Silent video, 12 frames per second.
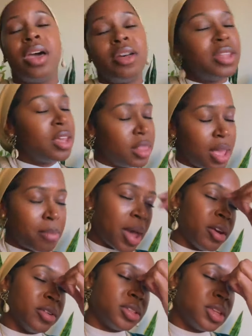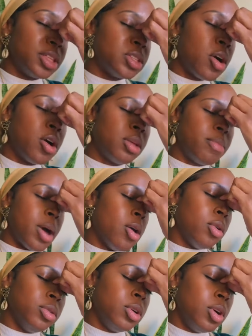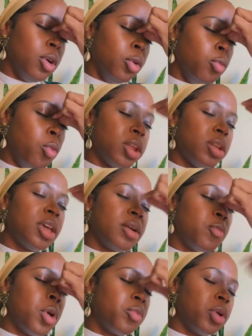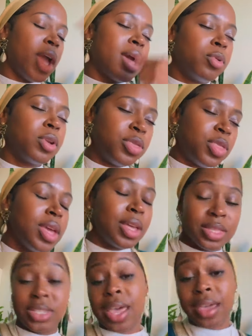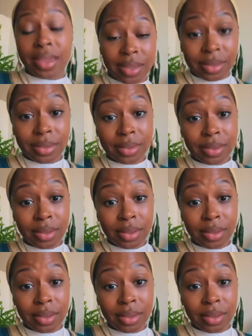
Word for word: Uh, none of that matters. It's all about what what we're able to think and say